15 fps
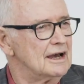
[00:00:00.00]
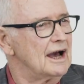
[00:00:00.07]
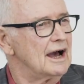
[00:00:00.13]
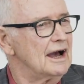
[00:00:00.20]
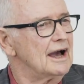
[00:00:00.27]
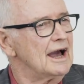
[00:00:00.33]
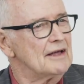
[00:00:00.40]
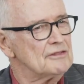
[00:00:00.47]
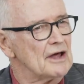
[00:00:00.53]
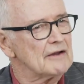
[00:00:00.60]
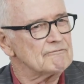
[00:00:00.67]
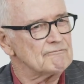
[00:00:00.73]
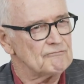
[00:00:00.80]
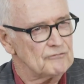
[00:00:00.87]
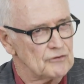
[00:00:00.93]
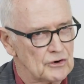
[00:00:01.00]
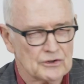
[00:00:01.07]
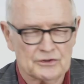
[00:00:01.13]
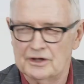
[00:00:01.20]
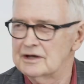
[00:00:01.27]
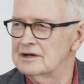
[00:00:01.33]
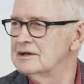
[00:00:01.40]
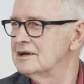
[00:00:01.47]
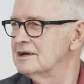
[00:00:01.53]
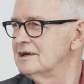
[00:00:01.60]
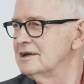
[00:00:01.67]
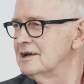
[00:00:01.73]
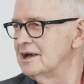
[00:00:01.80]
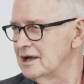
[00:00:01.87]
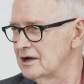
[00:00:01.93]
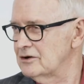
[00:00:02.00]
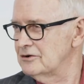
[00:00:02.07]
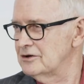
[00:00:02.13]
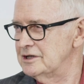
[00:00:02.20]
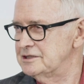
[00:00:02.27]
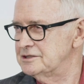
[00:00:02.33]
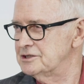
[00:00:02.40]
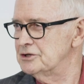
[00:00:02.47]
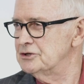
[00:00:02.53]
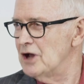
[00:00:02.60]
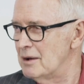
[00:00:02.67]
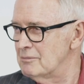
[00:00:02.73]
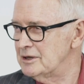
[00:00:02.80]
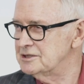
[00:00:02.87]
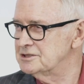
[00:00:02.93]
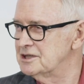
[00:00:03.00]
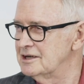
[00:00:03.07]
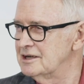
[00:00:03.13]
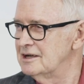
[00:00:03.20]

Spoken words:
and that further increased the damage